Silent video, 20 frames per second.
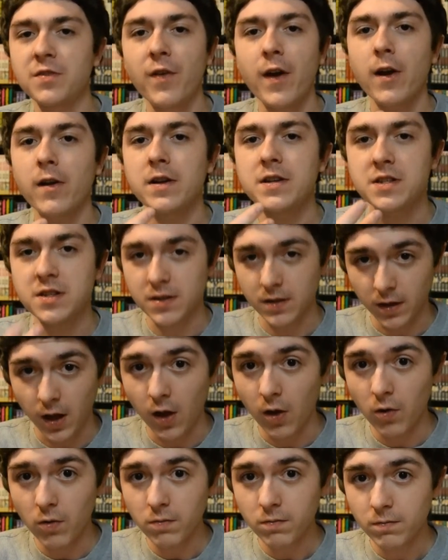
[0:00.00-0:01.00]
is very
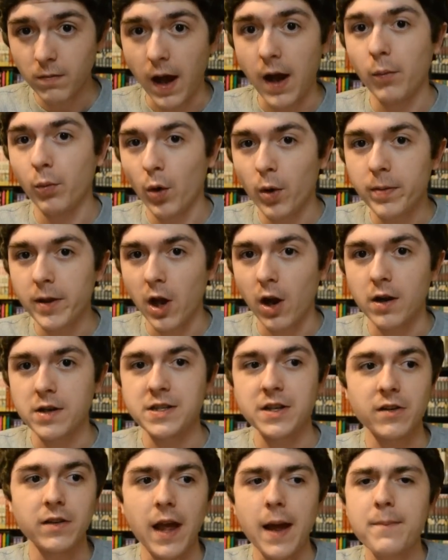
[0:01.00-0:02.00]
slow. I will be
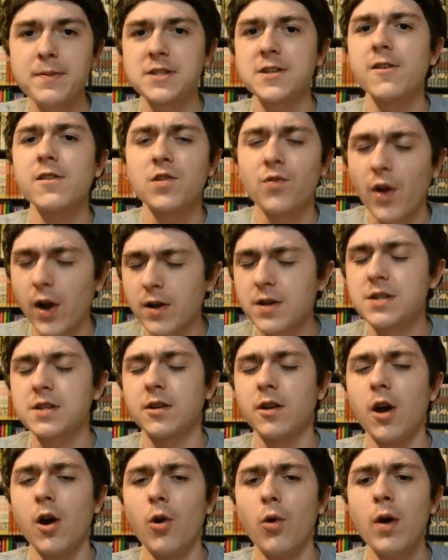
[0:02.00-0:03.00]
honest here. The episode is very
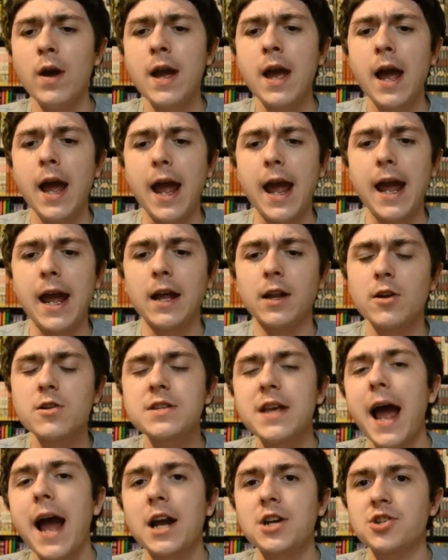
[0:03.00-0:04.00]
slow, and
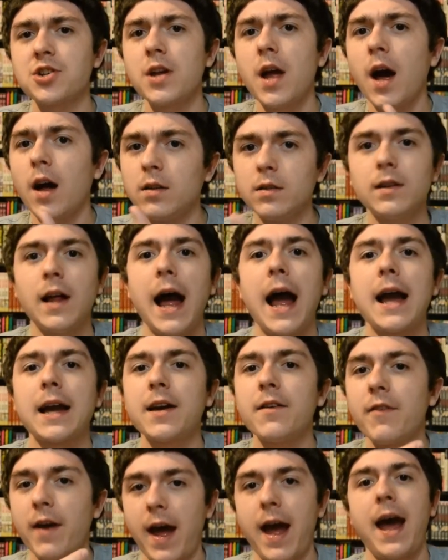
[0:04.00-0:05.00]
there's actually a lack
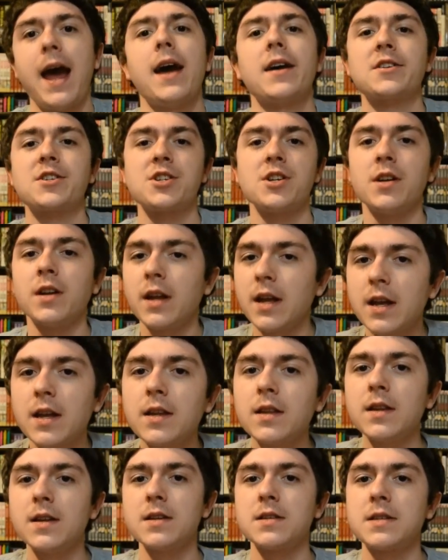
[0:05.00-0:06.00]
of action
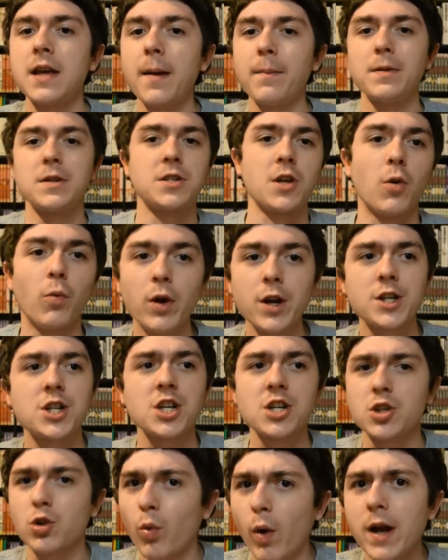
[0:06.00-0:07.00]
in this episode, which
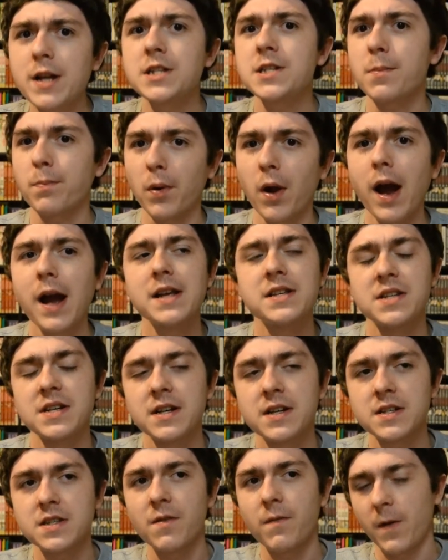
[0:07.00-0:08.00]
is quite surprising
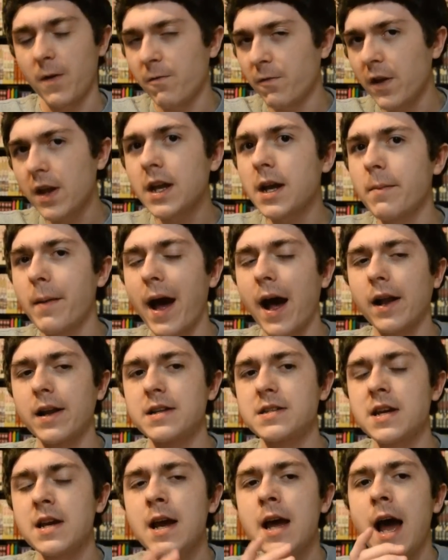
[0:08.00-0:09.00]
because if you think about
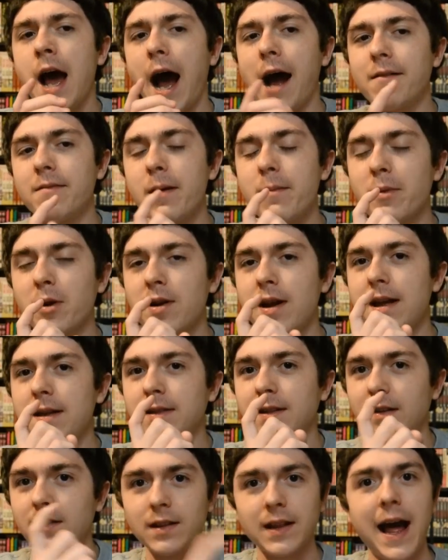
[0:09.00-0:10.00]
it, I remember
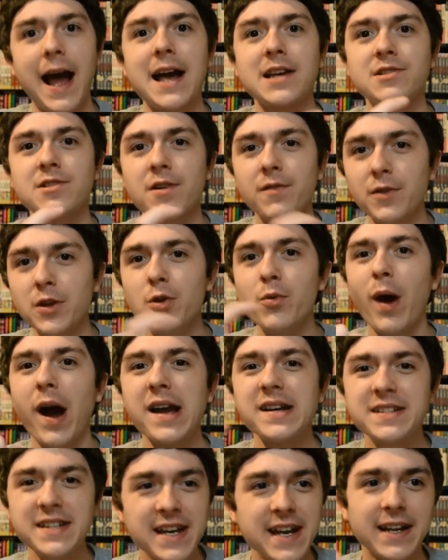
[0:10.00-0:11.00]
in the last review
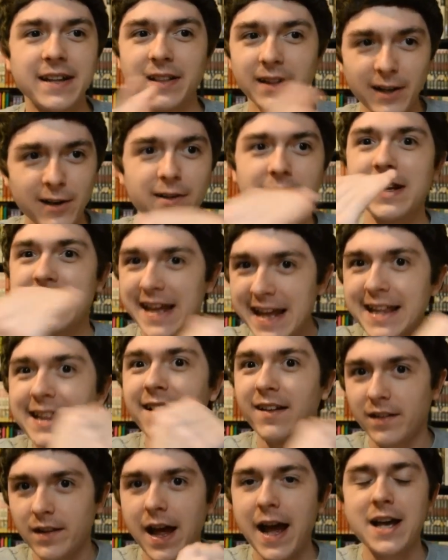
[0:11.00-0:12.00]
I did, literally in
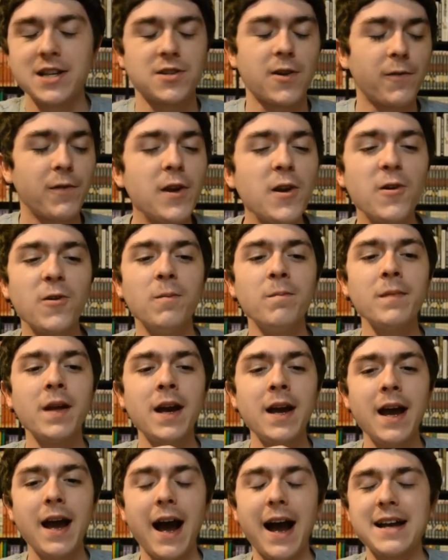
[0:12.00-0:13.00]
the last review,
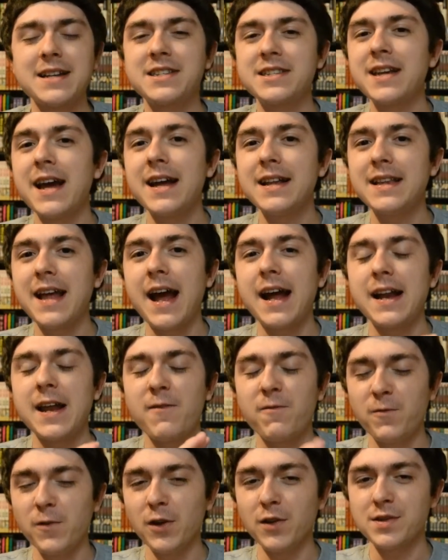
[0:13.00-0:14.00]
I said that
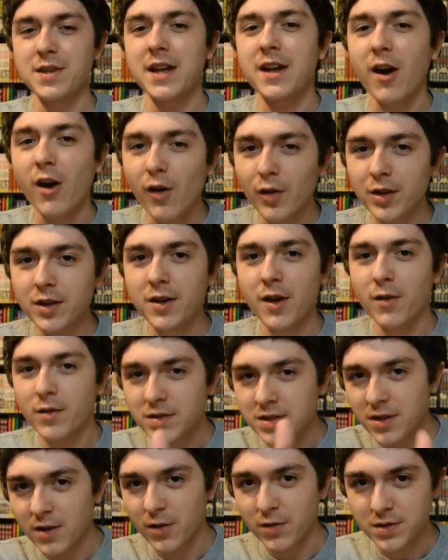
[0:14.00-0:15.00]
it feels like
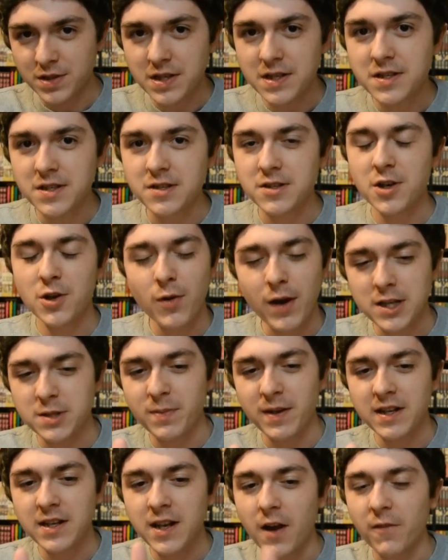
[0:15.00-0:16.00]
Aldnoah Zero Season 2 has
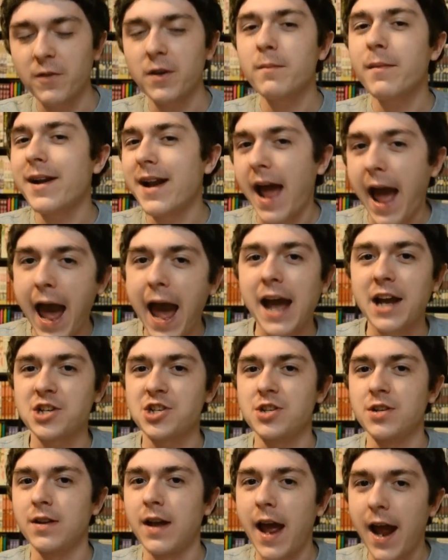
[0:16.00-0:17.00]
been nothing but
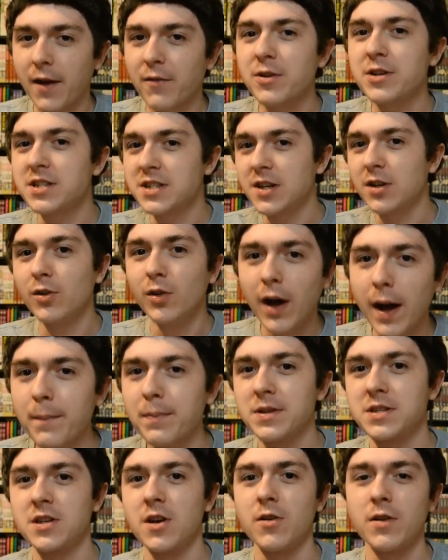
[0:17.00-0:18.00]
action every single
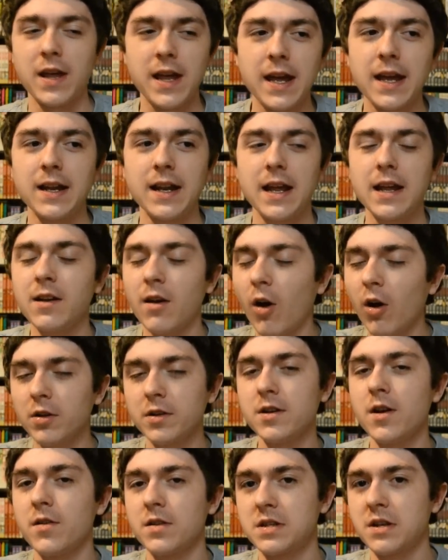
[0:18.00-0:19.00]
episode, and in
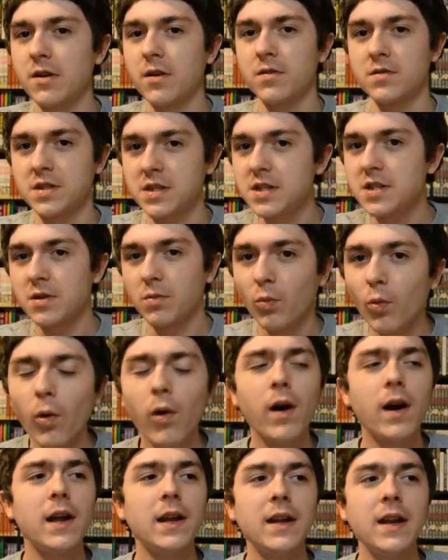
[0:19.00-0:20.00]
Aldnoah Zero Season
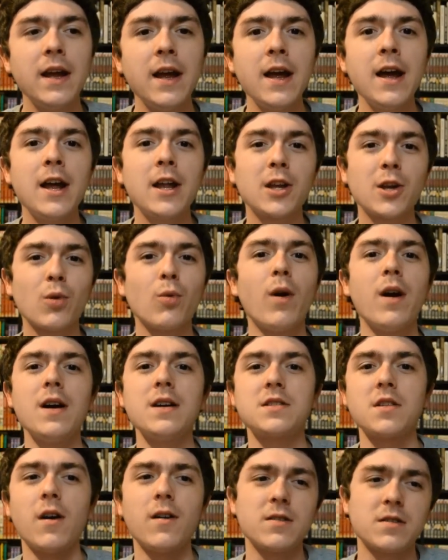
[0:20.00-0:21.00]
1, there
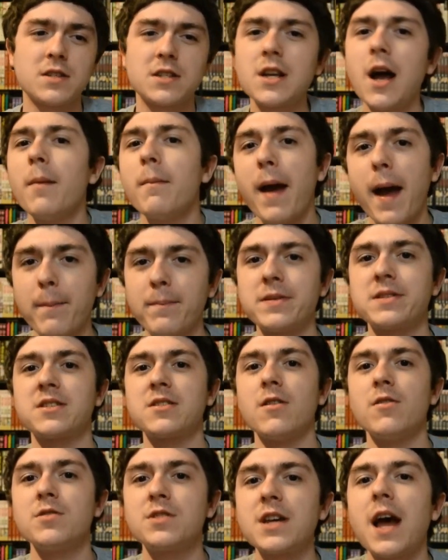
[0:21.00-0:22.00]
was uh, some
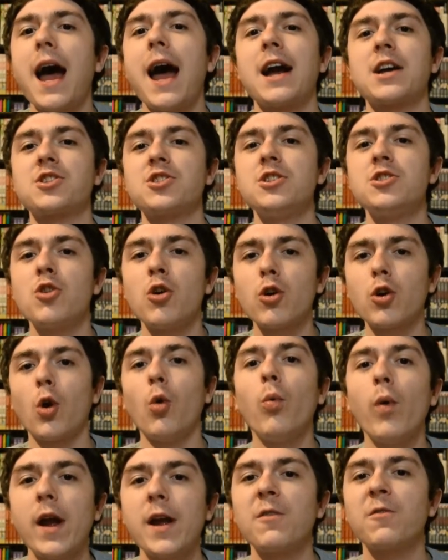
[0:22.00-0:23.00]
episodes that actually took
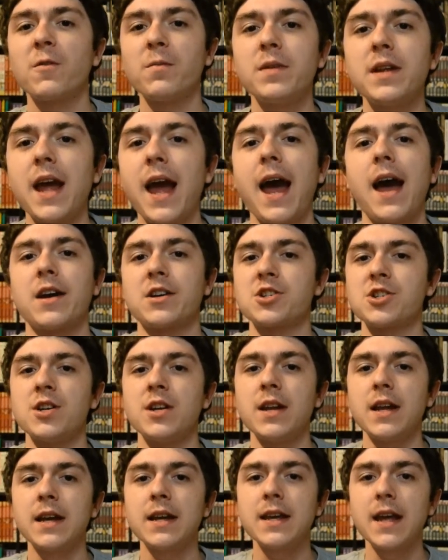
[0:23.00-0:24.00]
away from the
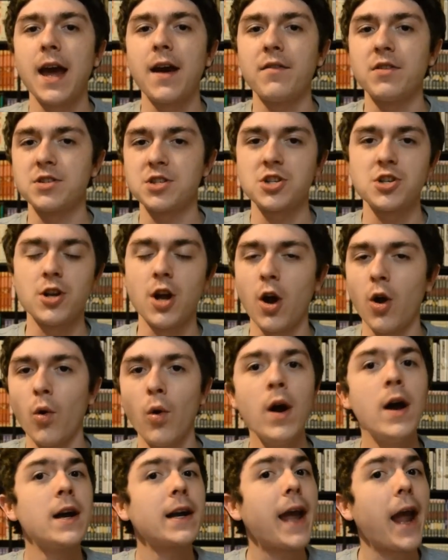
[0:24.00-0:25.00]
action and gave us, you
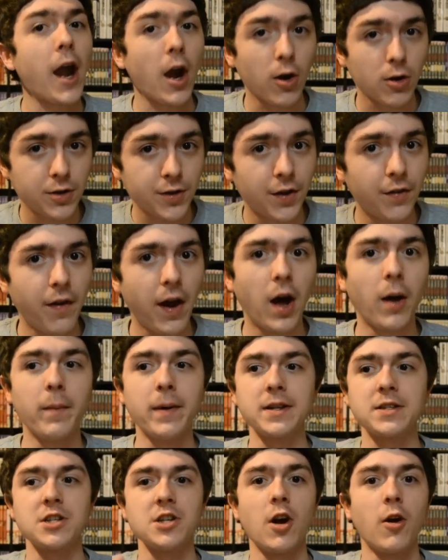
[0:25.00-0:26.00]
know, character
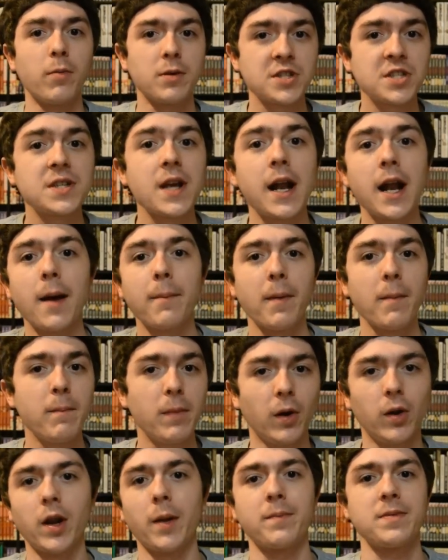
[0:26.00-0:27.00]
development, you know, setup and
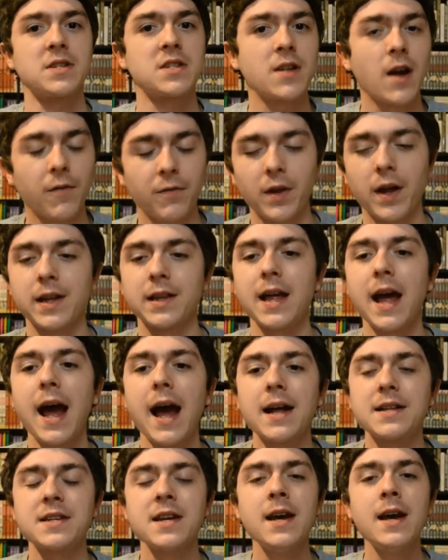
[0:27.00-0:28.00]
build up and stuff like
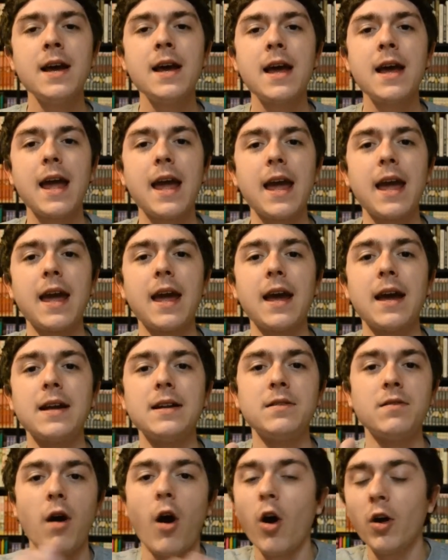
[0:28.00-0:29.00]
that,
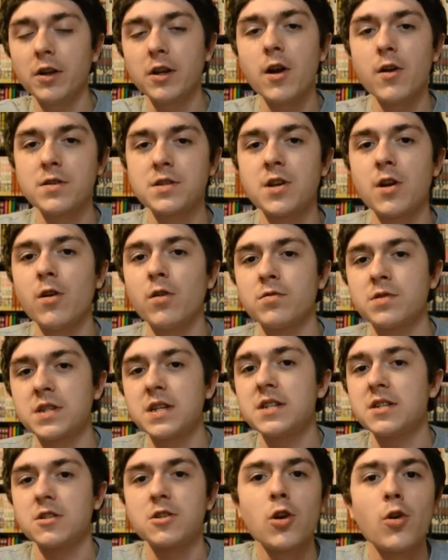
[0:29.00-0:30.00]
and Aldnoah Zero
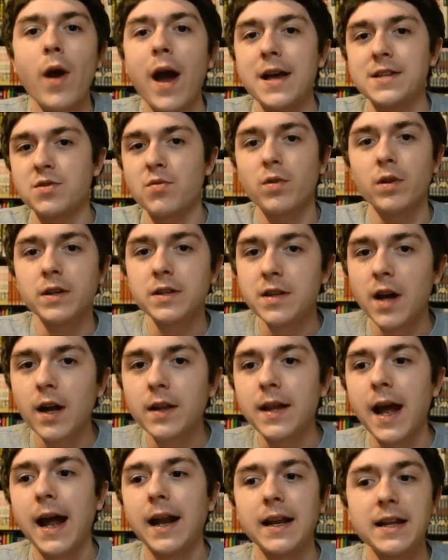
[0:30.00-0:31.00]
Season 2 hasn't really
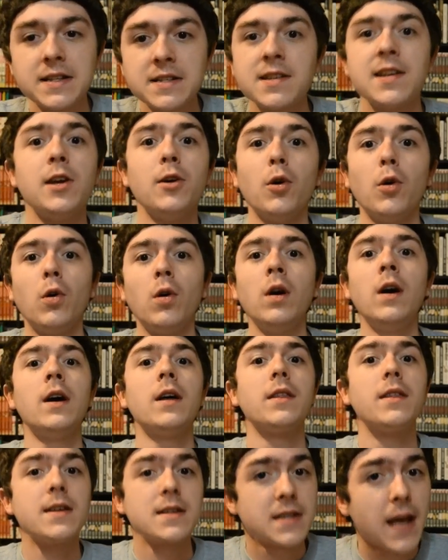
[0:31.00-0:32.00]
done that until
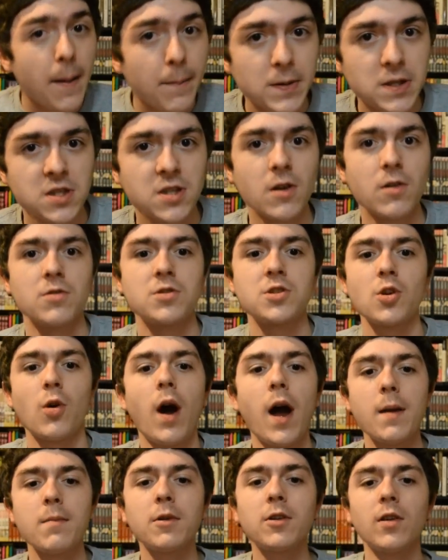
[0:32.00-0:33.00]
this episode, so
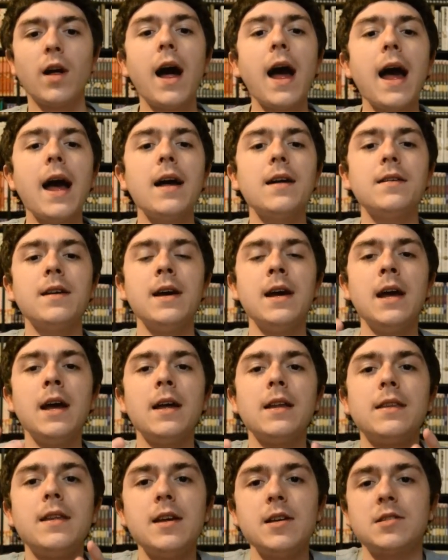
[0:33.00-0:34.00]
I'm glad
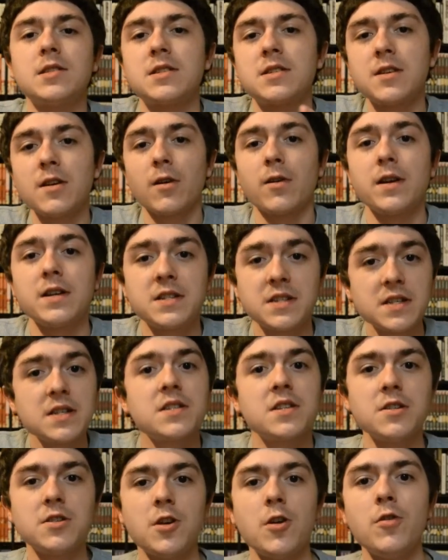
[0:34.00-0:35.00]
this series,
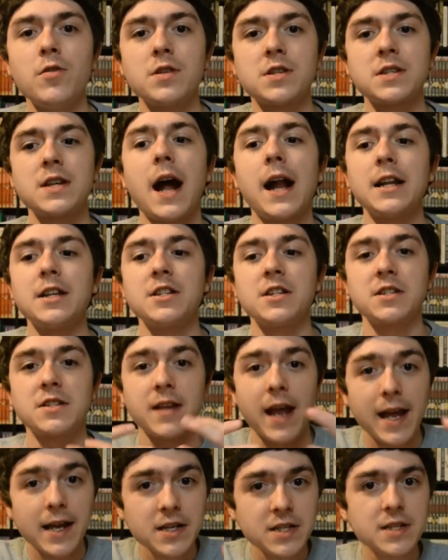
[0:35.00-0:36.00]
Season 2, decided to
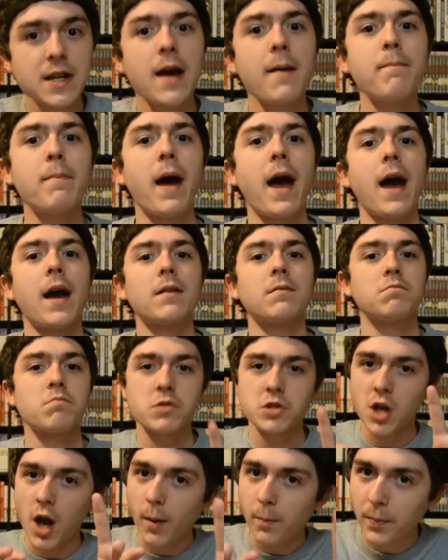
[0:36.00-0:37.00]
take a step back,
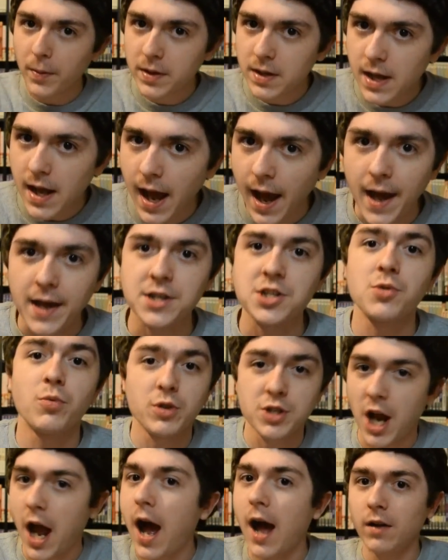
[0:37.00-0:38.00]
stop with the action,
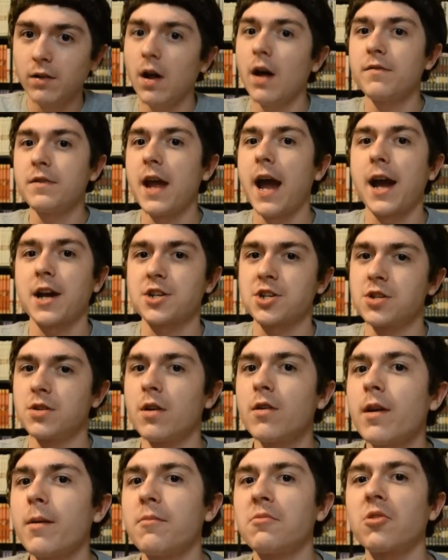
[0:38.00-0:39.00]
which I, I love the action,
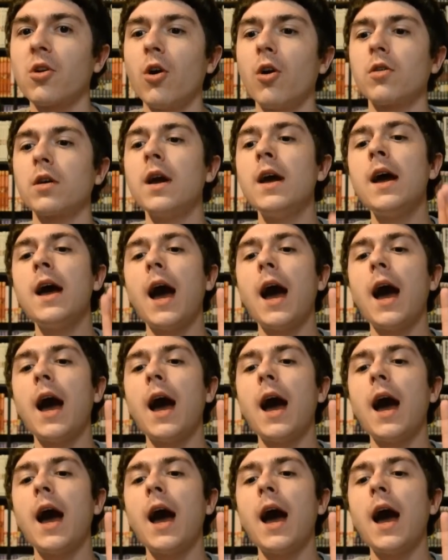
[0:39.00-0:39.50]
don't get me wrong.